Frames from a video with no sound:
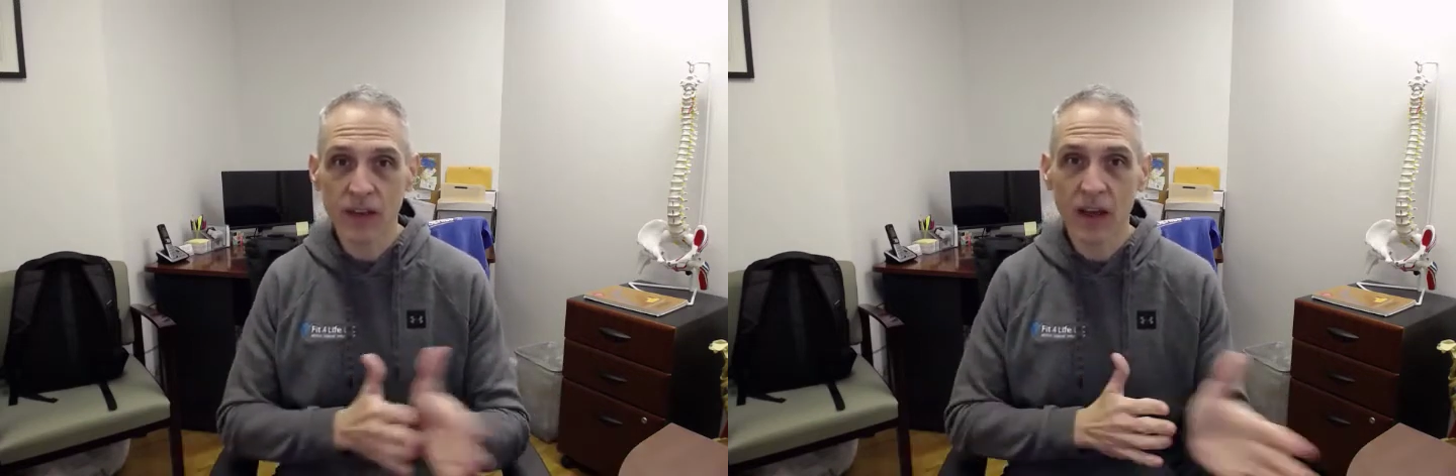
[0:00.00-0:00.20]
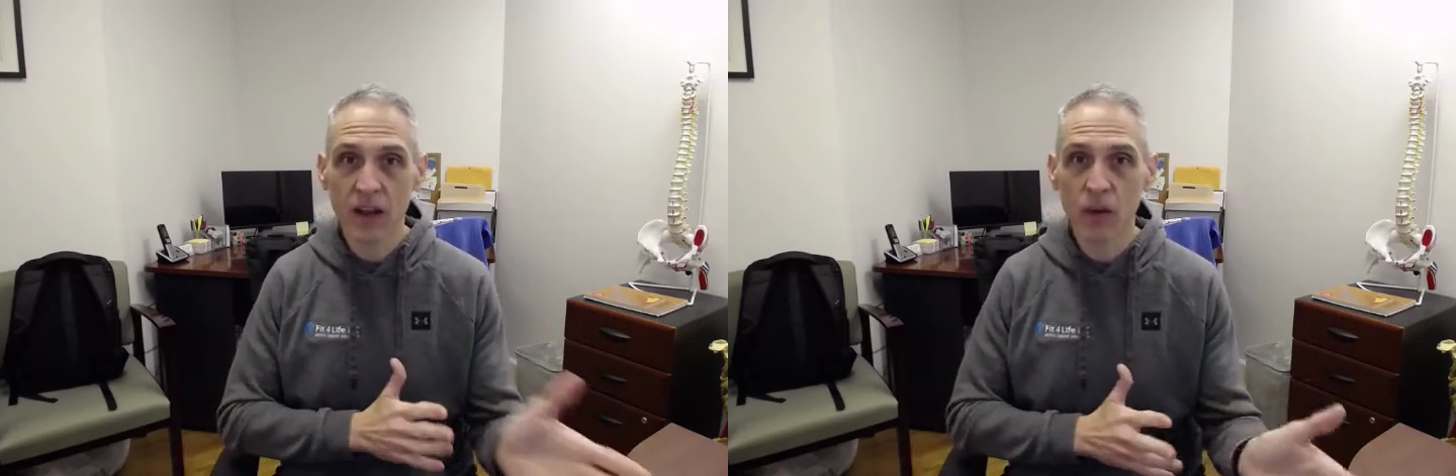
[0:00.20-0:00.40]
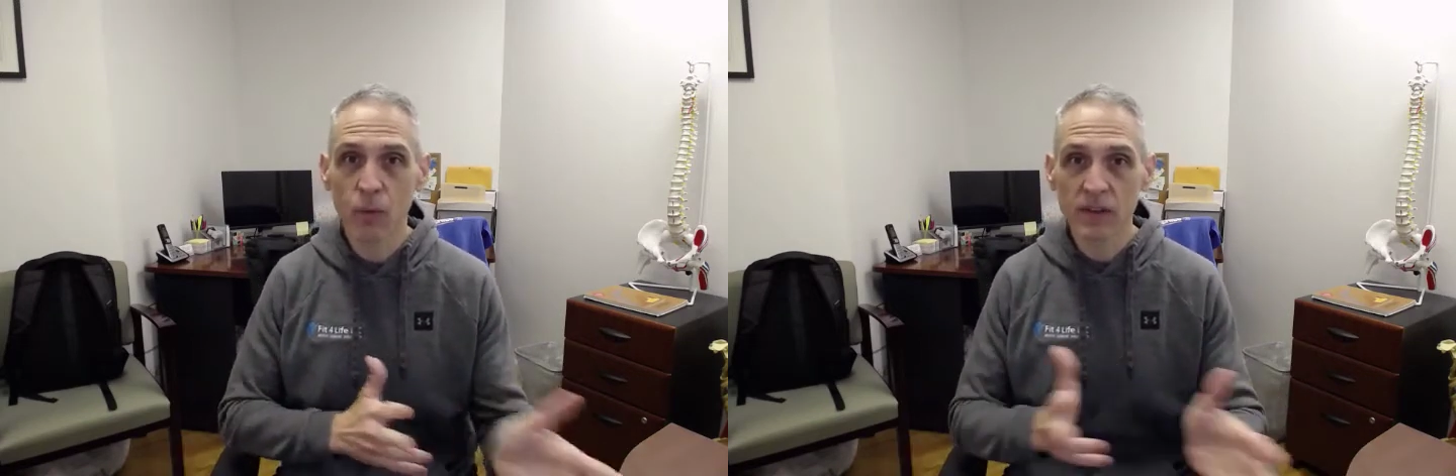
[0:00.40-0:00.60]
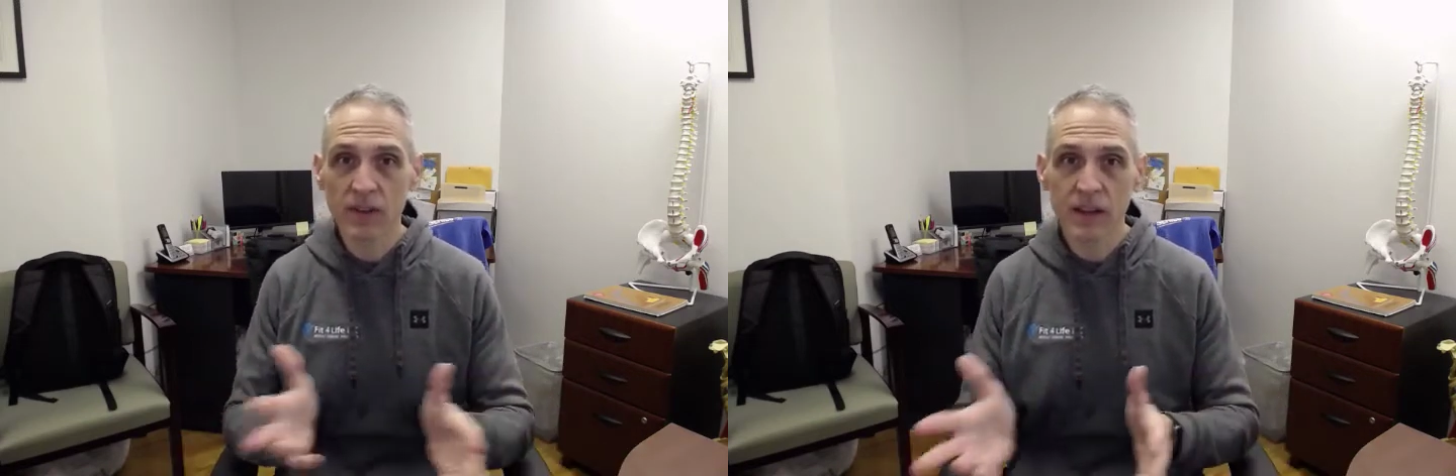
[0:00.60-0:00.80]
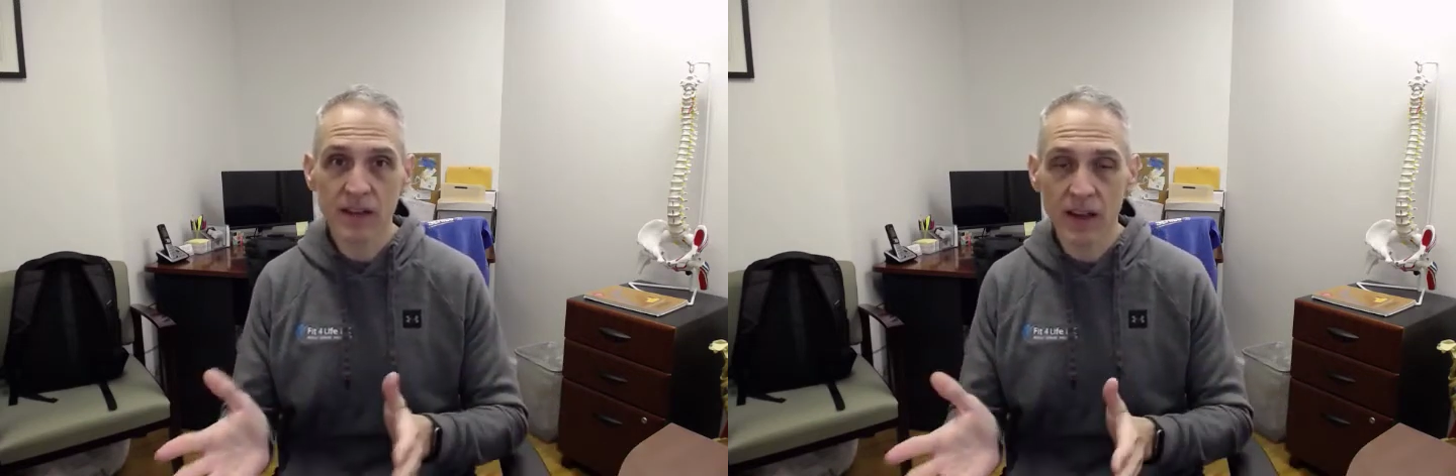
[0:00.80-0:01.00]
10 on one
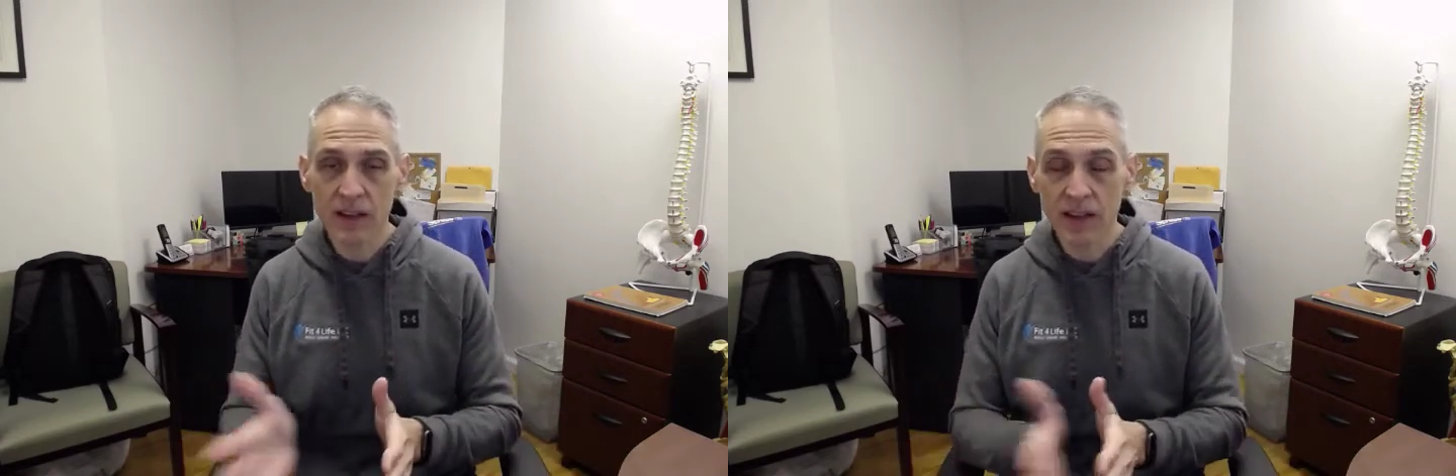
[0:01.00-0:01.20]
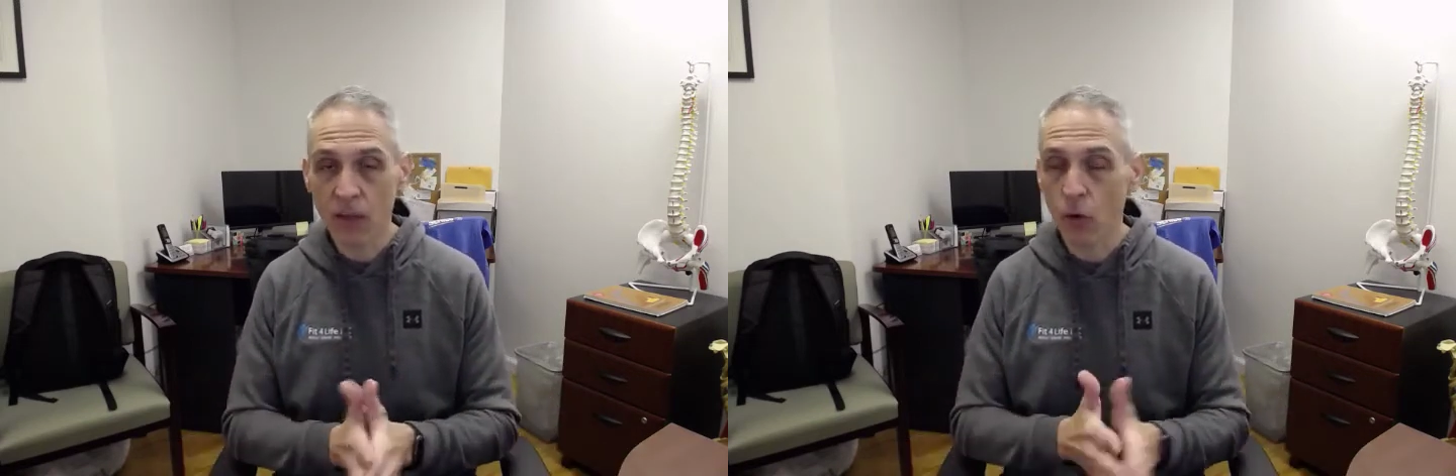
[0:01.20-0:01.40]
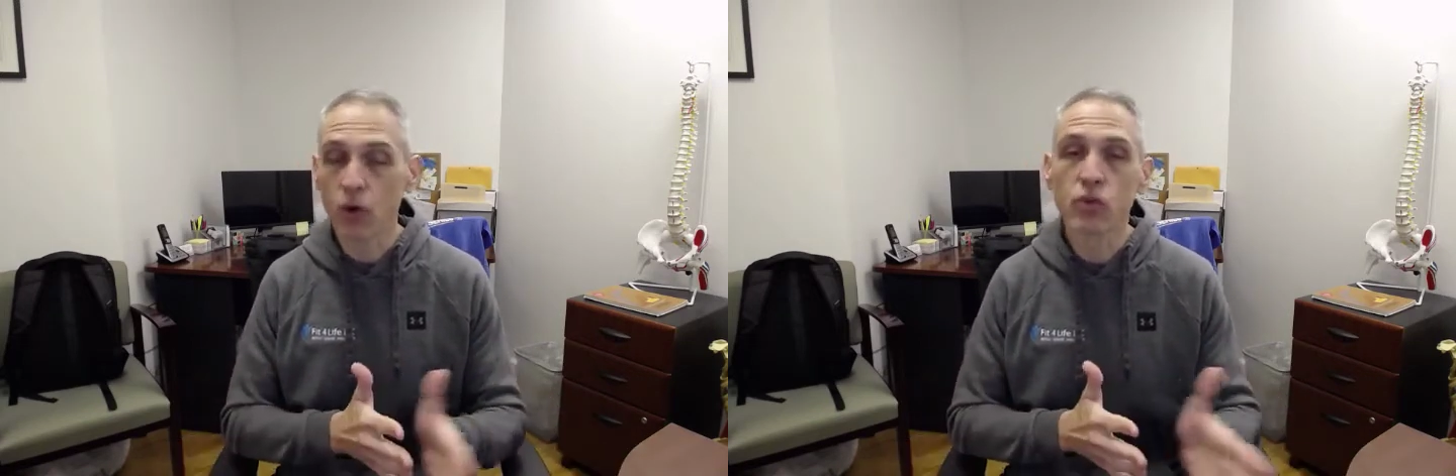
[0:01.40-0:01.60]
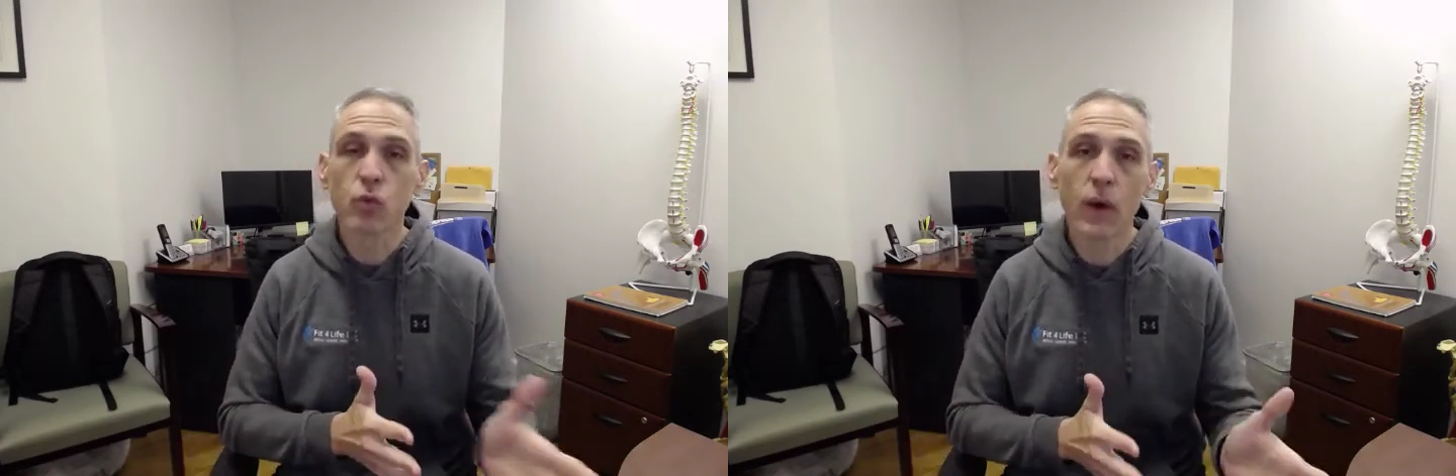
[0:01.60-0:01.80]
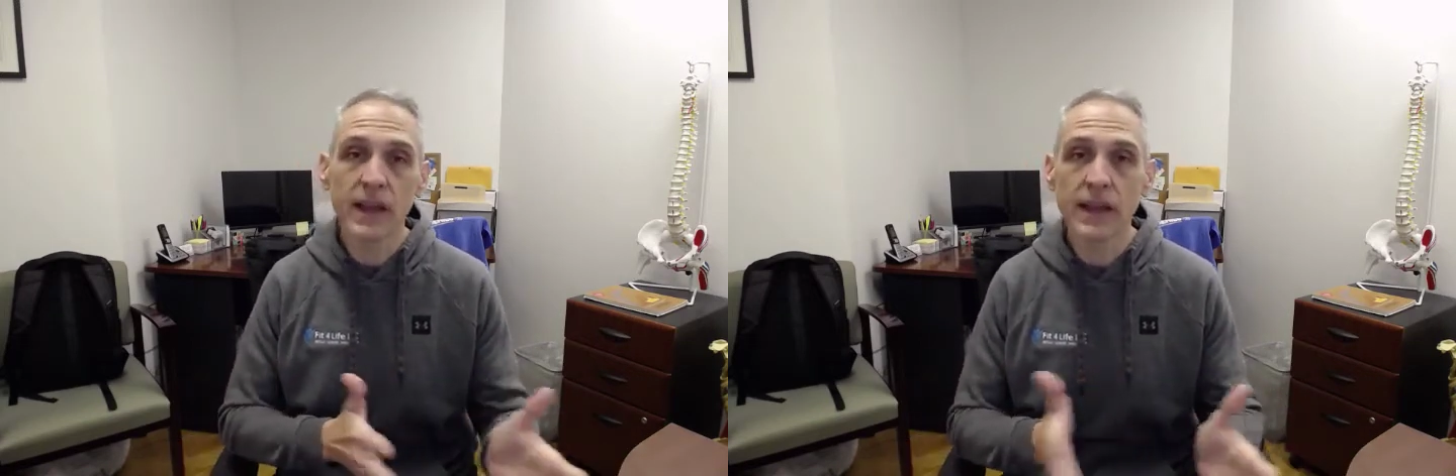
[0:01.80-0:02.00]
side, 10 on the other. Or
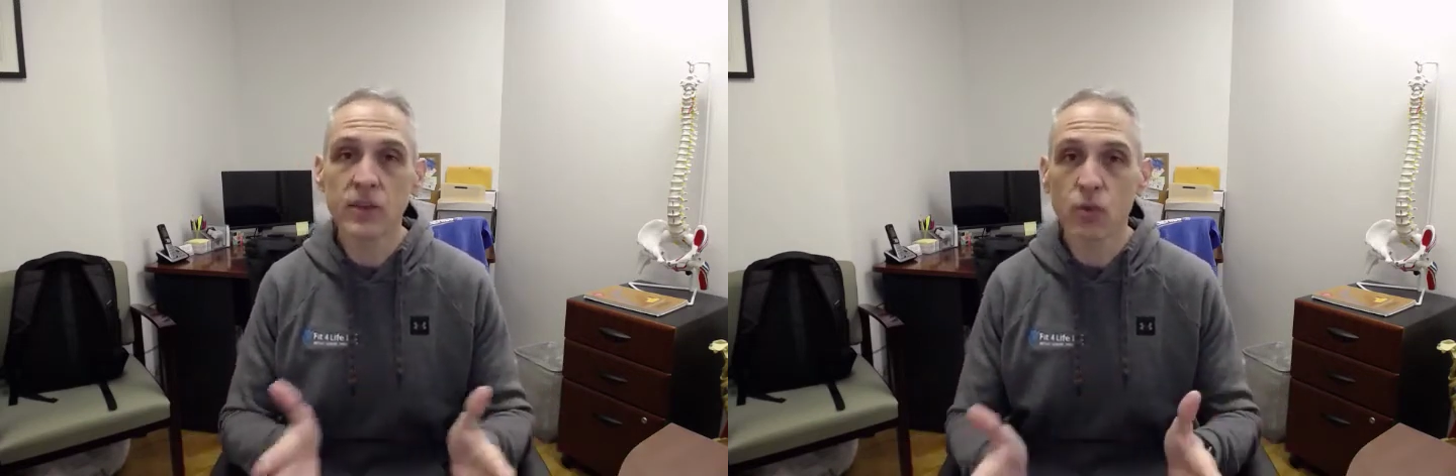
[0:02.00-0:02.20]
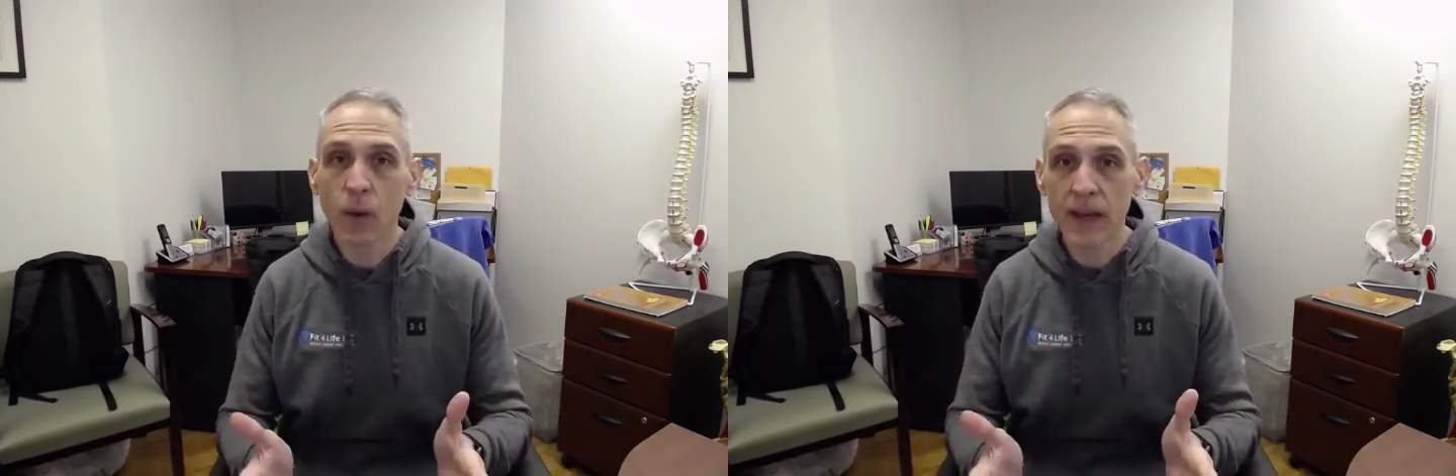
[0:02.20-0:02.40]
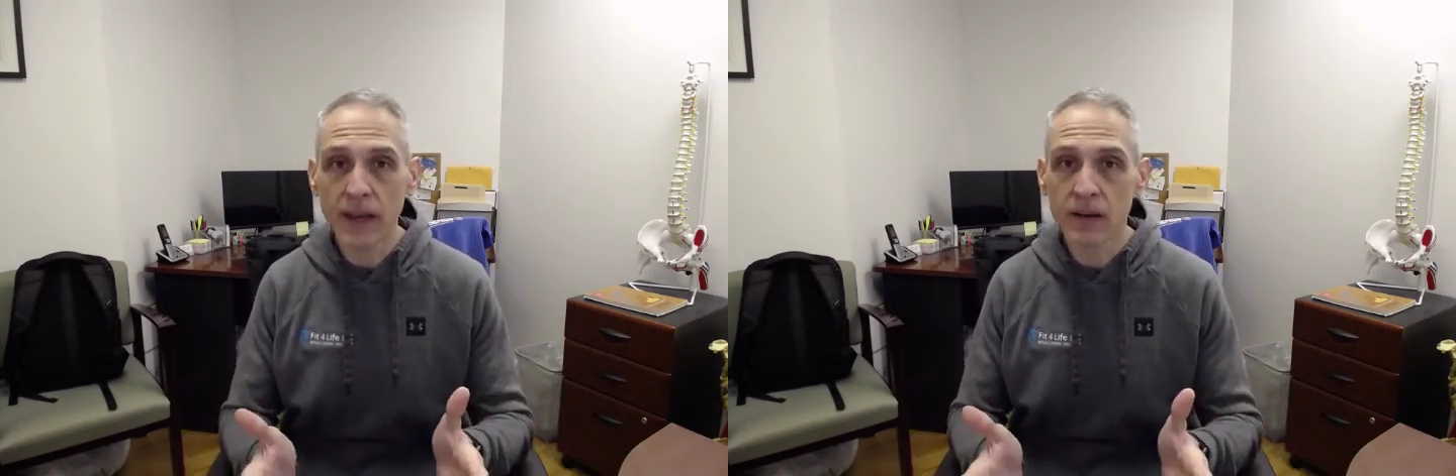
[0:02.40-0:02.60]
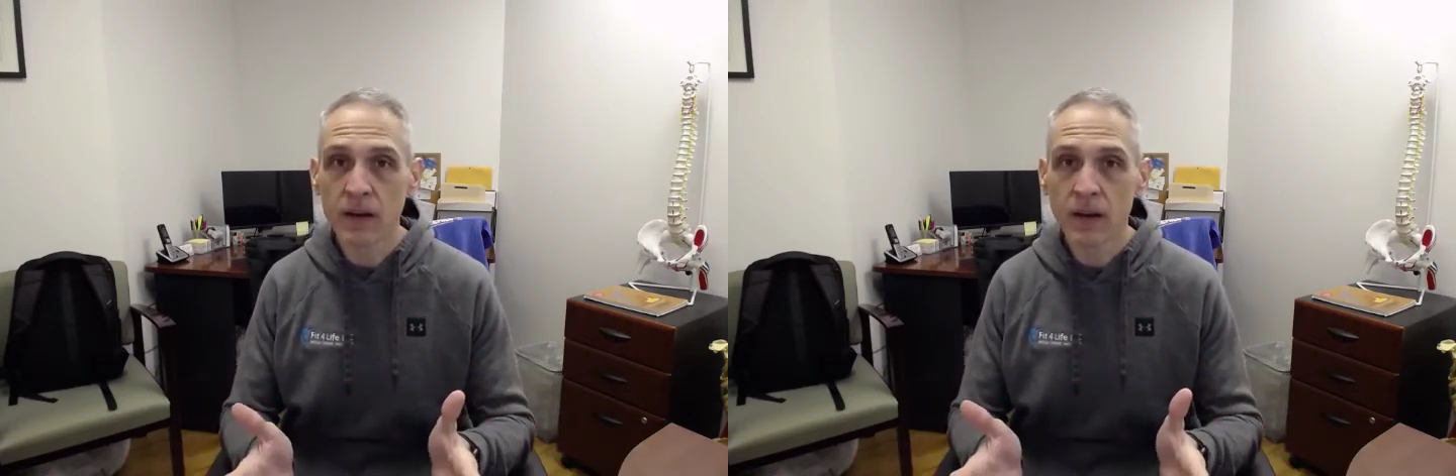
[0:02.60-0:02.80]
20 and 20.